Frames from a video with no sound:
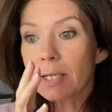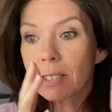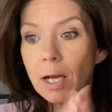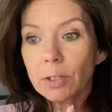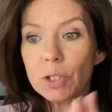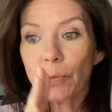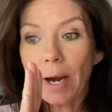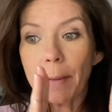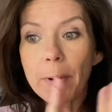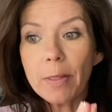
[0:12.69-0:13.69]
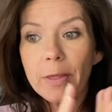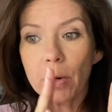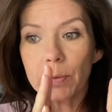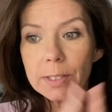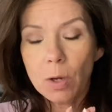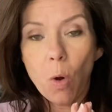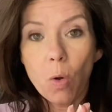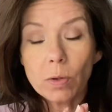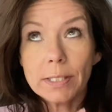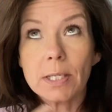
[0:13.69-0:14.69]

It's called Scrap Those Goals.